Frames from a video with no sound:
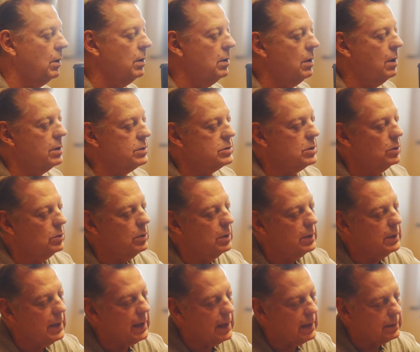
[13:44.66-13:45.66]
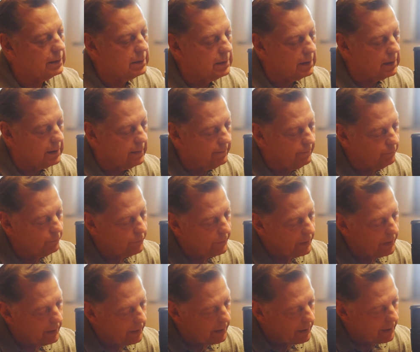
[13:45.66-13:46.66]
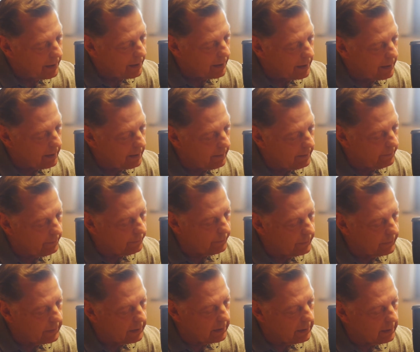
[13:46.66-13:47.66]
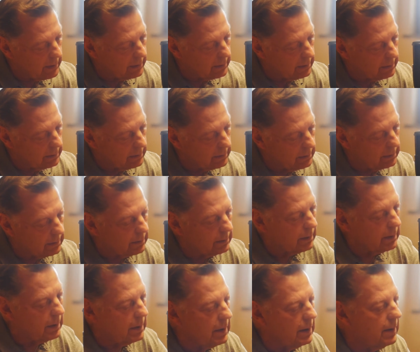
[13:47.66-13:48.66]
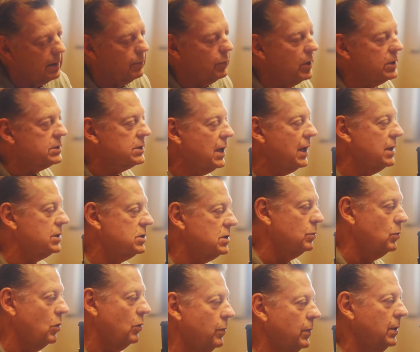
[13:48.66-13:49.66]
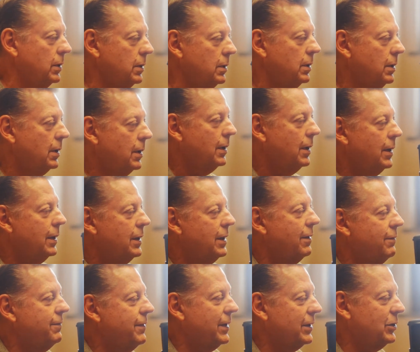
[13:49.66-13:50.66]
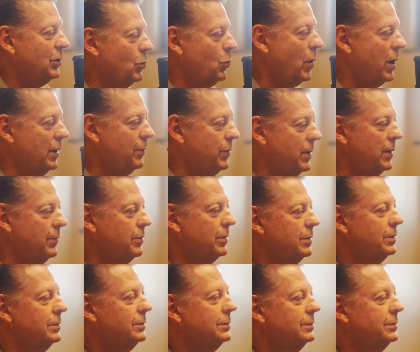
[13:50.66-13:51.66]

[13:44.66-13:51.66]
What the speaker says: or you also look at the breast cancer movement, they affected white people.